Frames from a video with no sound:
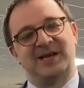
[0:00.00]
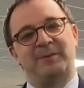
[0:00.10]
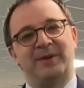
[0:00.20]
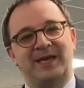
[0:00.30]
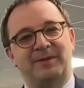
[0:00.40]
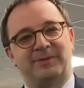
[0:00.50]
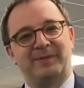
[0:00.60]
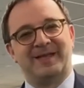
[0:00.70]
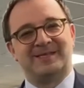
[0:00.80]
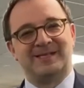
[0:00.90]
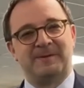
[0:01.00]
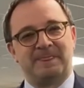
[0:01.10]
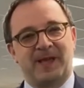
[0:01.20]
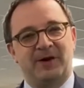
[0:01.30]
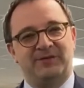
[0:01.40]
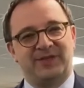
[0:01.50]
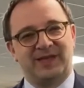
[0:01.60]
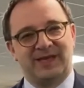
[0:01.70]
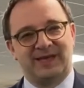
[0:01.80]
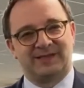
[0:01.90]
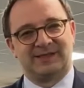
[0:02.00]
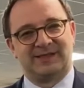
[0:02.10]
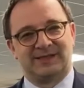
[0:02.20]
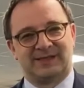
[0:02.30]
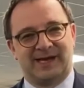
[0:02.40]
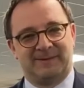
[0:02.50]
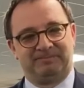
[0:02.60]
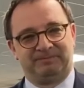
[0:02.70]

being implemented over the years to come.